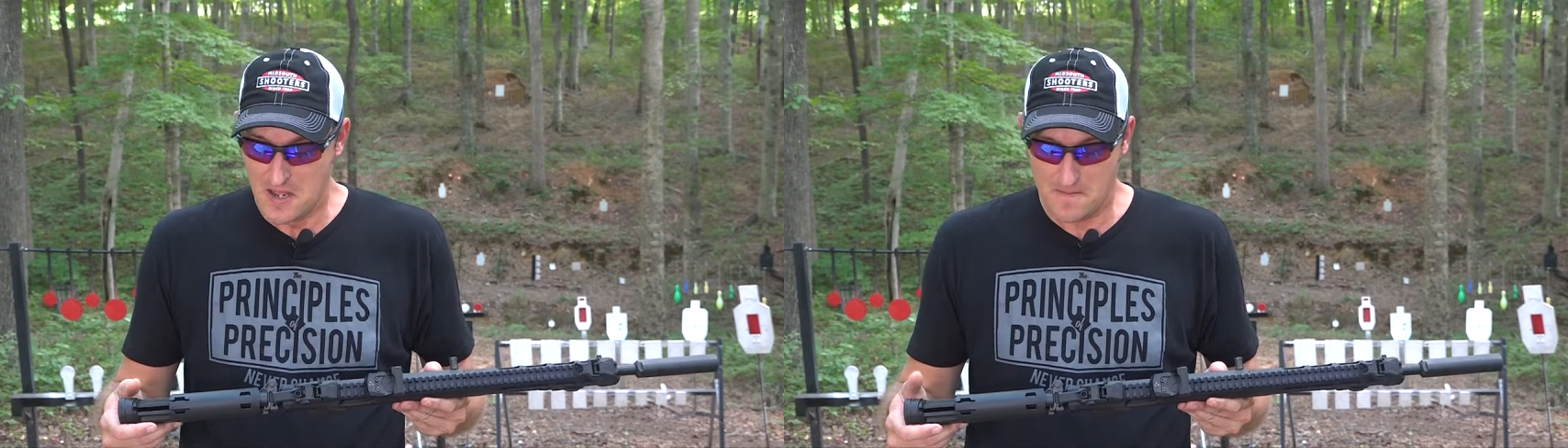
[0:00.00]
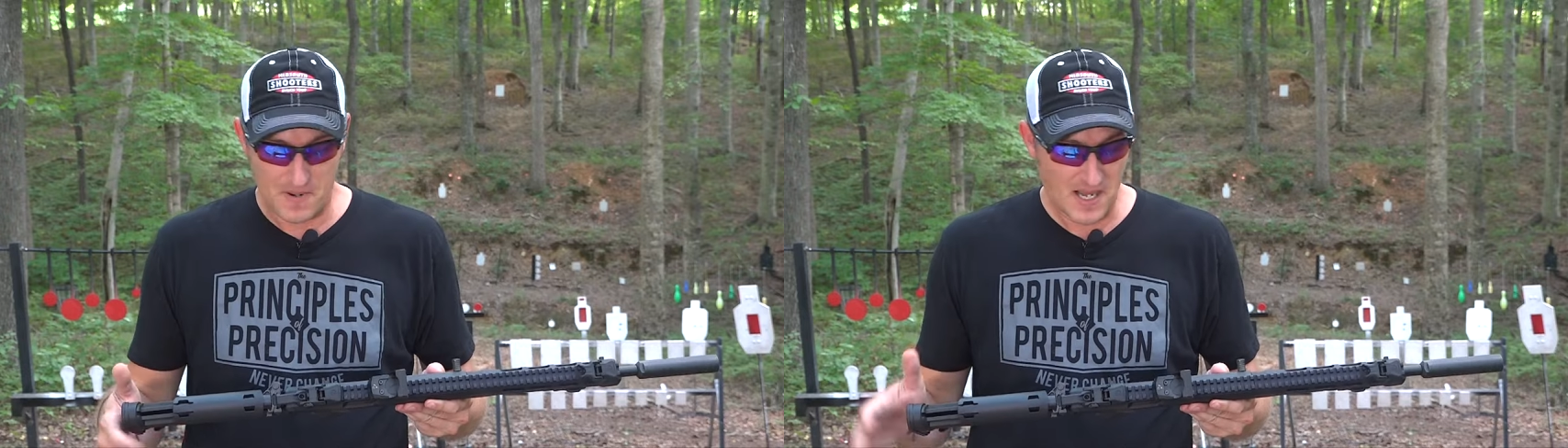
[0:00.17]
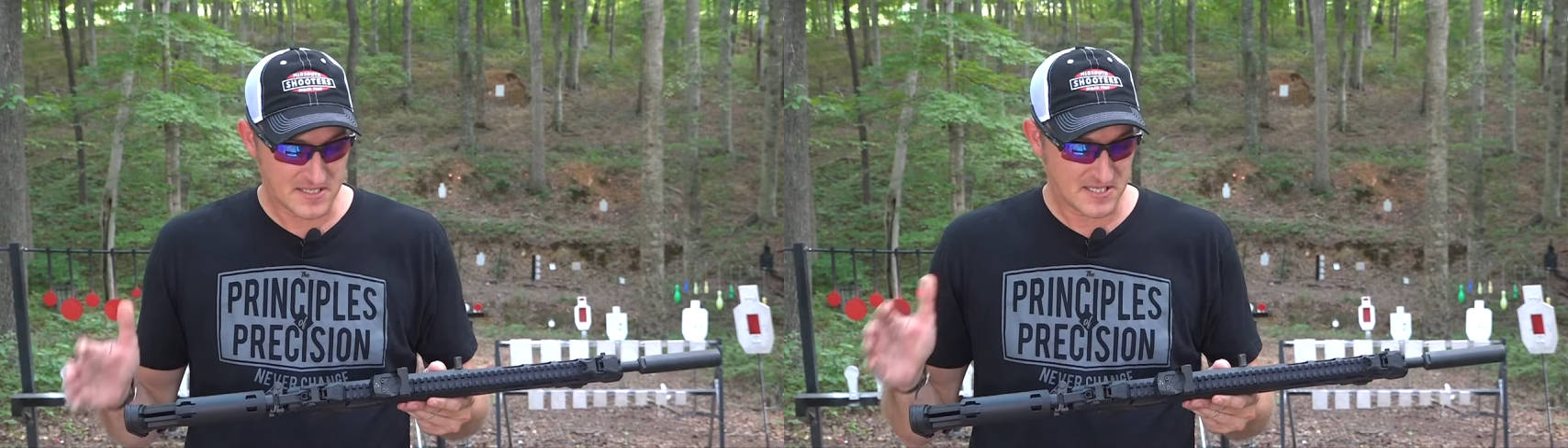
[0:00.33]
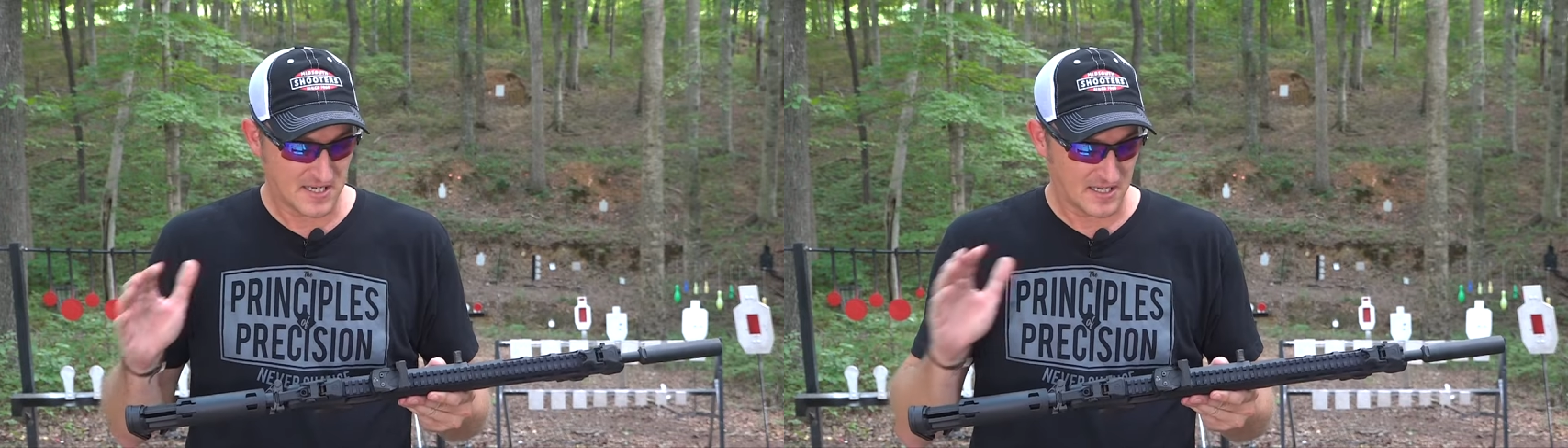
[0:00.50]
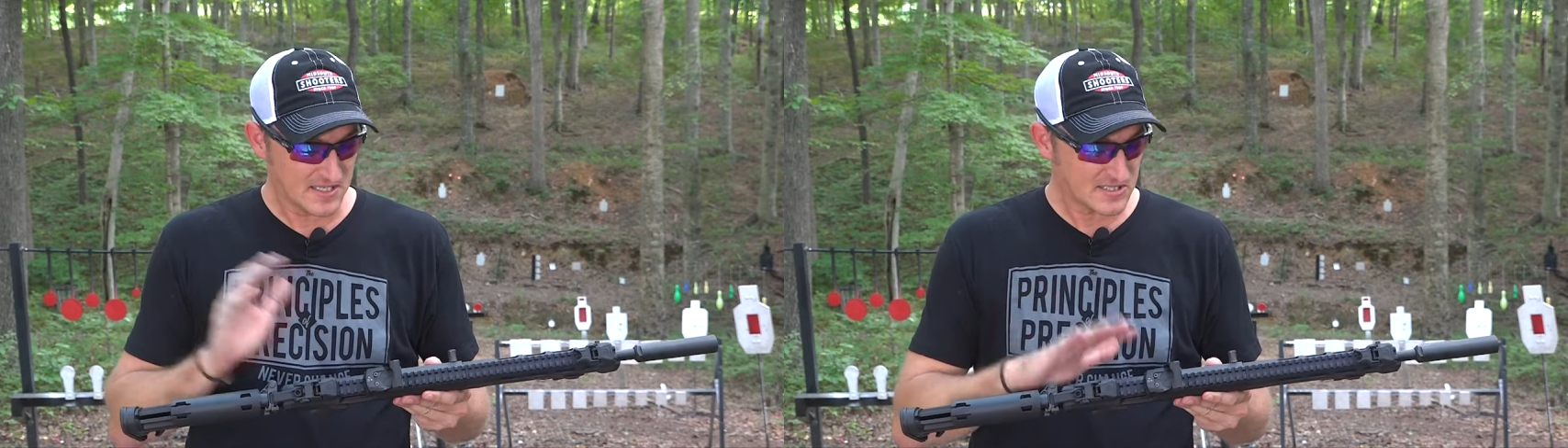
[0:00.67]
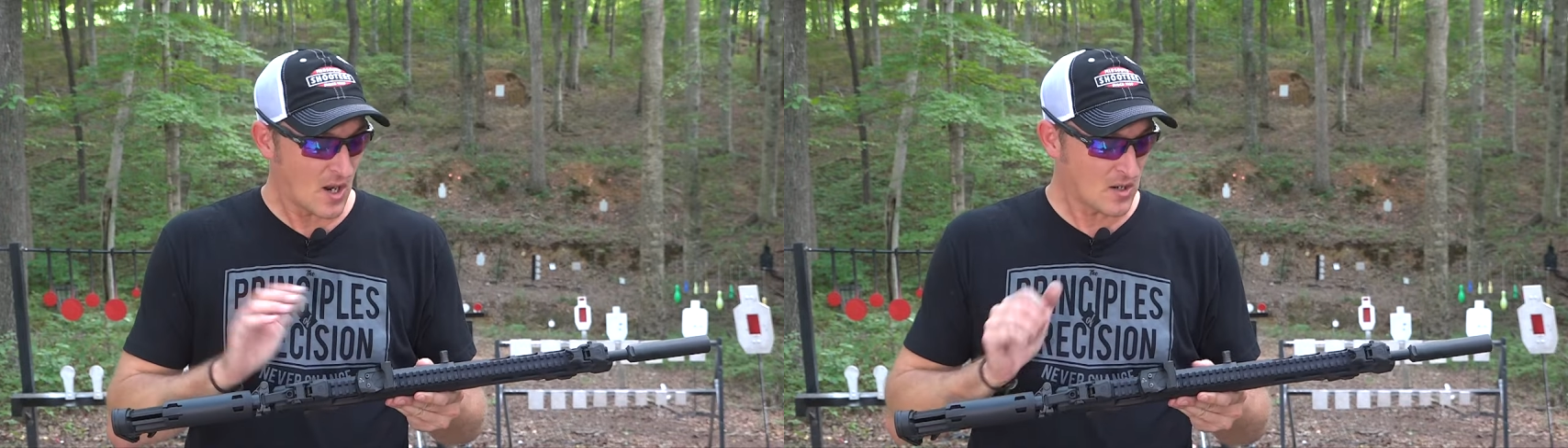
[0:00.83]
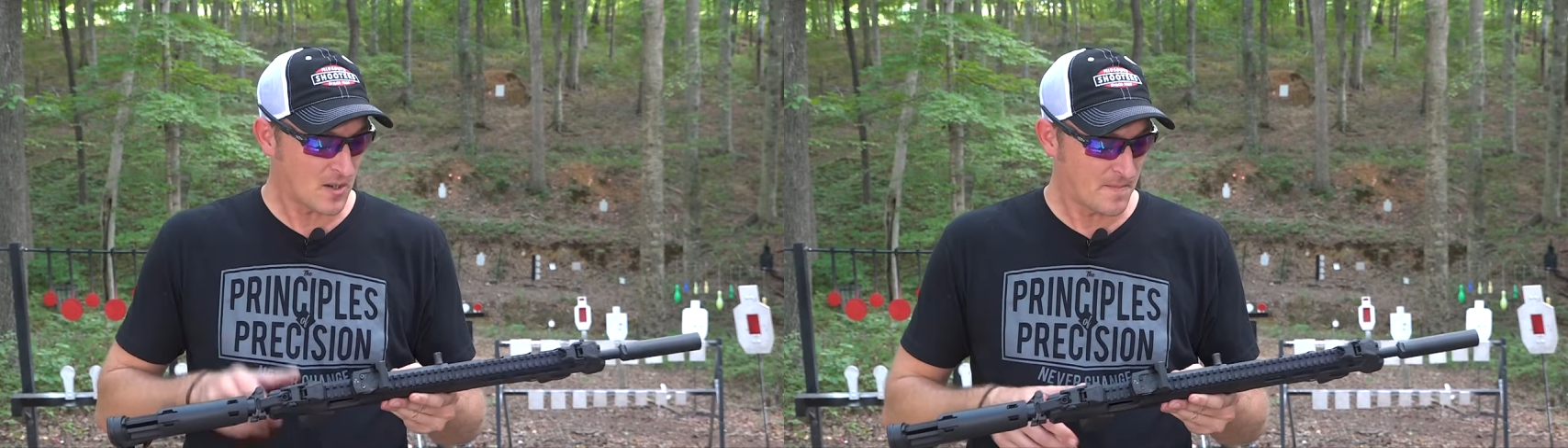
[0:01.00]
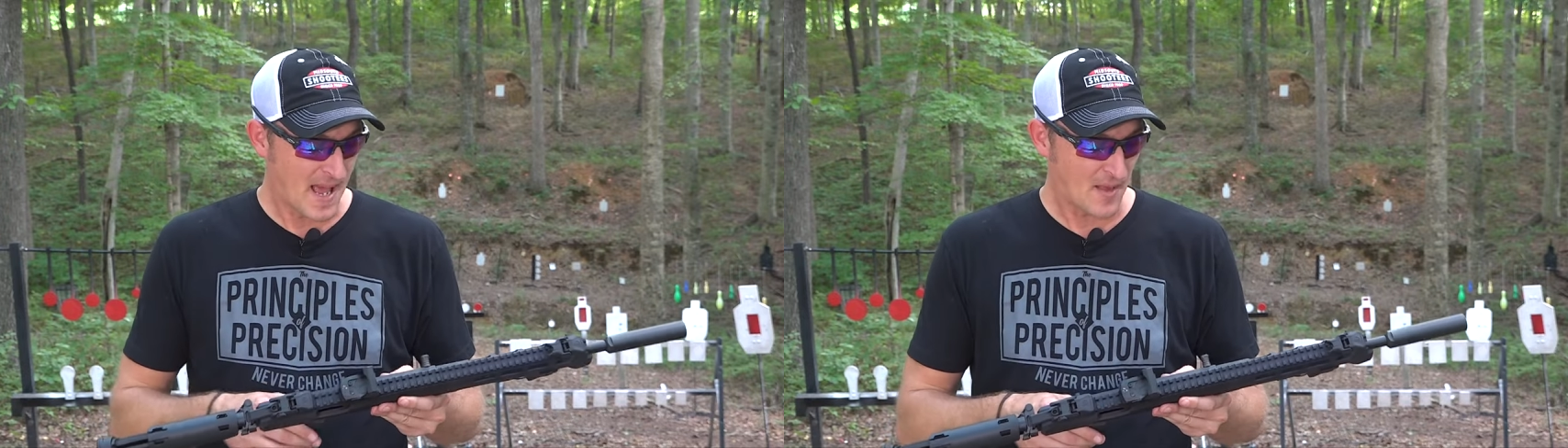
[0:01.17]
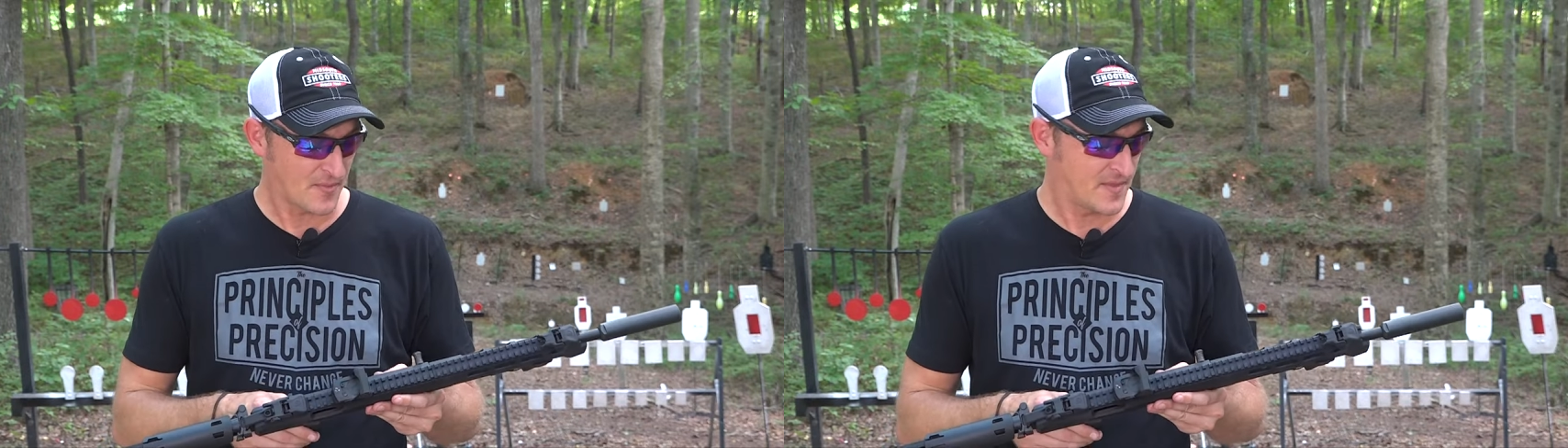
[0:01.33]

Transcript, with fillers: But let's talk about